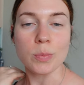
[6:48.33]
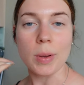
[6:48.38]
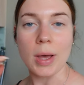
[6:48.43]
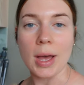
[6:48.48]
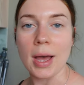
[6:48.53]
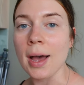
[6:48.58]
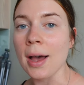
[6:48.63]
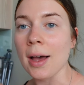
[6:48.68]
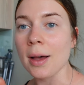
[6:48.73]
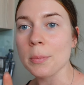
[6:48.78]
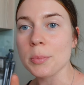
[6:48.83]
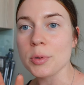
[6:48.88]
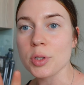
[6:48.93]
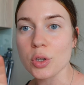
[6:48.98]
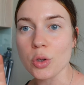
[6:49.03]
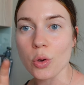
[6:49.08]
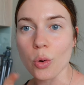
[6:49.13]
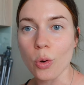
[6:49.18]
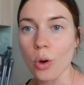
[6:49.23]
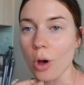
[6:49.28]
perhaps
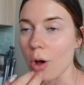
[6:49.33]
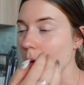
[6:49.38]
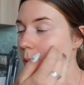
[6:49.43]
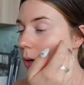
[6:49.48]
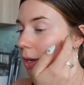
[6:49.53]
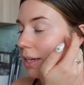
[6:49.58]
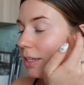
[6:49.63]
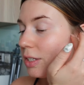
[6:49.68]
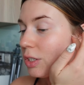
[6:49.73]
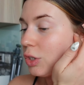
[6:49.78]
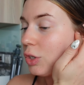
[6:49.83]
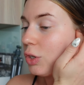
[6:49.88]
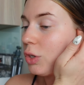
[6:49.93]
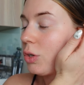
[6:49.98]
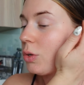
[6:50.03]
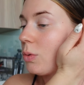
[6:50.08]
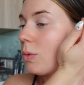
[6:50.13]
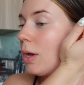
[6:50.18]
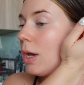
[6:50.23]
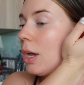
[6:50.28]
your goal is
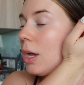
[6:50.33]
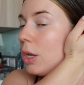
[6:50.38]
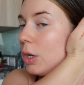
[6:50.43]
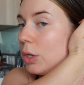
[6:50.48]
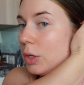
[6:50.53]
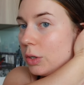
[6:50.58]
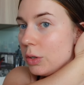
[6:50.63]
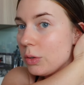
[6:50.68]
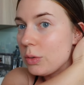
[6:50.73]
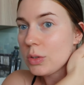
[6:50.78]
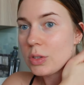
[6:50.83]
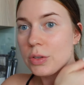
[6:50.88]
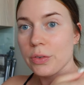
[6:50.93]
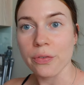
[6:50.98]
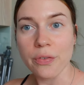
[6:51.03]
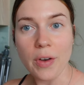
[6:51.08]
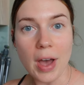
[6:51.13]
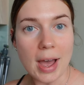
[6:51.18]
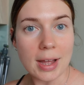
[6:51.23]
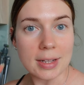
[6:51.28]
to lose
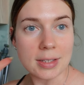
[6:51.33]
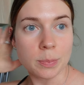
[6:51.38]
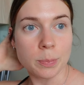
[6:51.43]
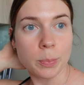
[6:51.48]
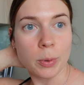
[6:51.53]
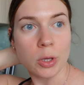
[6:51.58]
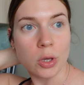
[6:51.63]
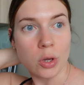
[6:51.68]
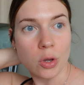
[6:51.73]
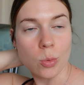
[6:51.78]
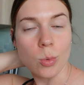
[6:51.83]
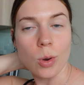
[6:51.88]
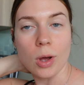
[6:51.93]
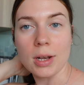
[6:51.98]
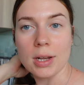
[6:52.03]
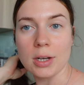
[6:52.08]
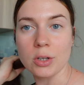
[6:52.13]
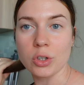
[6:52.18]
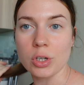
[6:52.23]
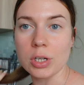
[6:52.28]
fat, but you are
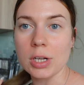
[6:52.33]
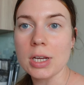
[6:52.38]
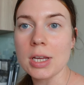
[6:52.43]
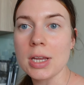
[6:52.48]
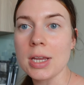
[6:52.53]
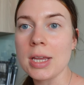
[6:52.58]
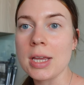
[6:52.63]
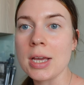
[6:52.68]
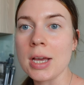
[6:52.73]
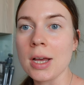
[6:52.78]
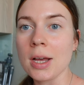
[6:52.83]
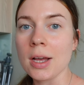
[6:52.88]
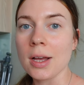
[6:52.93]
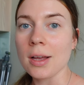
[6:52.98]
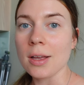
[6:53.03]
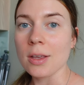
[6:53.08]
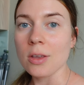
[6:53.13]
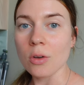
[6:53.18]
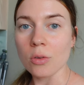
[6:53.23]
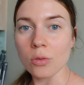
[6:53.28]
literally,
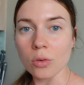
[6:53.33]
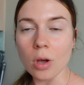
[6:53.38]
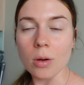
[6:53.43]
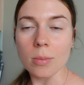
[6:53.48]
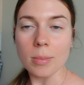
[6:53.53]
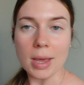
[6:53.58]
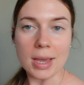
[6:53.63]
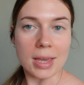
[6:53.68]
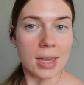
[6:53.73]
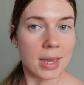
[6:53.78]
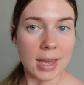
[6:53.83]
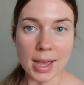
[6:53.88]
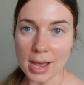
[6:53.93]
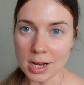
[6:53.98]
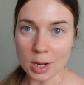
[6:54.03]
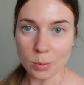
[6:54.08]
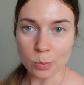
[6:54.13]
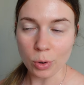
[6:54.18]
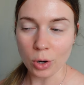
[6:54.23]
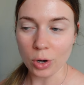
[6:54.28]
you're not making
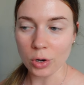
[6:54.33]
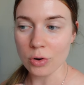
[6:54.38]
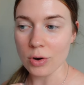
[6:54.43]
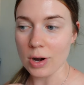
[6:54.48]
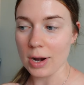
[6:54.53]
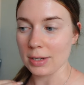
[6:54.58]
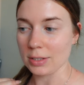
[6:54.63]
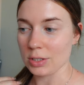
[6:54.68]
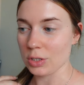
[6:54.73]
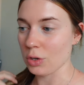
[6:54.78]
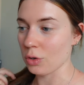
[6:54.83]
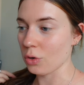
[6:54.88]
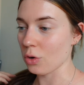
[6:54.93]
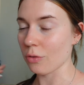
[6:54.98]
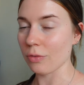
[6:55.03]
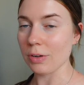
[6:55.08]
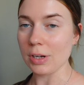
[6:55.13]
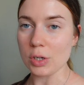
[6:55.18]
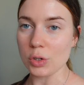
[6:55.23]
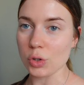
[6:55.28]
any progress, you're
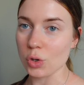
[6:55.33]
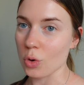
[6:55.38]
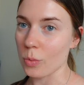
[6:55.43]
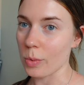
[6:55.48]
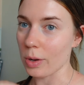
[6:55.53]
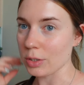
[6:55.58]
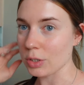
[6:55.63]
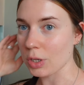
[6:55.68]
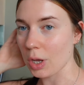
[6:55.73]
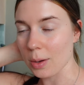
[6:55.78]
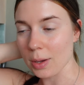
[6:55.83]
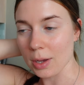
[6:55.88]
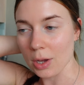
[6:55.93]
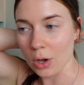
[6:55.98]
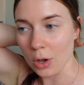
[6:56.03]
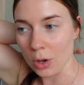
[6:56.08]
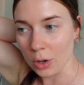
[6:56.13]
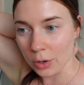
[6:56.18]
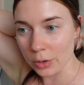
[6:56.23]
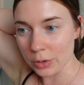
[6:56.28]
not really sure what's going
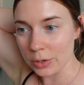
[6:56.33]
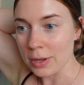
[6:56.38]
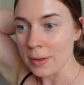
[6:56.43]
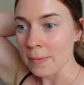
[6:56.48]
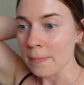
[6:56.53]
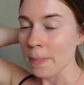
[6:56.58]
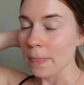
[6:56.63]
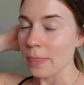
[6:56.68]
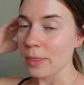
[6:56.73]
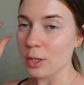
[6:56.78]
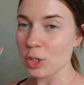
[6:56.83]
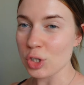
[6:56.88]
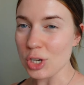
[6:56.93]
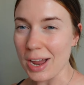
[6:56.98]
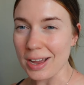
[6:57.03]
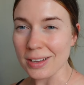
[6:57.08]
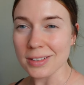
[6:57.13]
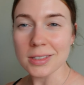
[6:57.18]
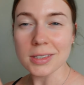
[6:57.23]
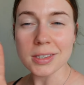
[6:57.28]
on, the
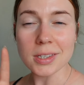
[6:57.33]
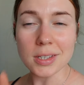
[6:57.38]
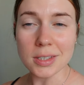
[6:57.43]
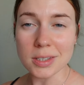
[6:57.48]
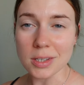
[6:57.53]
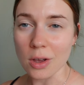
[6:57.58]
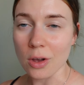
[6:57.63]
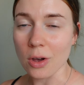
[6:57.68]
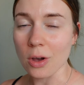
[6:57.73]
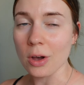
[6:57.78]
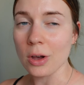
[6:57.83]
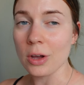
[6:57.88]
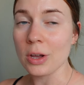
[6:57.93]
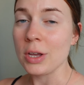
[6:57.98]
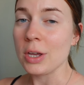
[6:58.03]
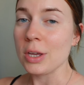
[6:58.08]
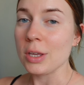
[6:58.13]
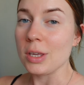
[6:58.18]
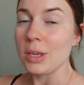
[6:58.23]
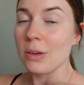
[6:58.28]
chances are
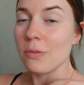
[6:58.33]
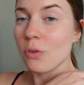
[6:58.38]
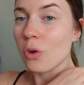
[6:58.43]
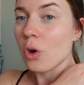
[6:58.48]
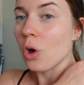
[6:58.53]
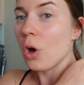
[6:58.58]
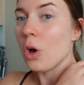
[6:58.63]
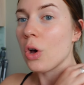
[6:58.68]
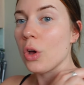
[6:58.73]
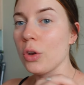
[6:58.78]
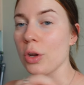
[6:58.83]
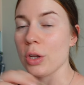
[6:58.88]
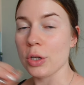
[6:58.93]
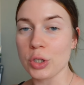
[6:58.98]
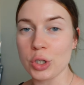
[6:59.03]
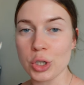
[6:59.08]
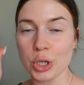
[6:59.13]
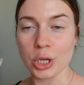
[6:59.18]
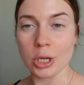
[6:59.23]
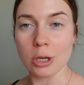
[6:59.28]
you've gone
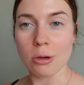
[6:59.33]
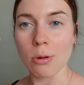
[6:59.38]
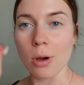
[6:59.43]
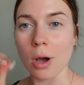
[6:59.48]
too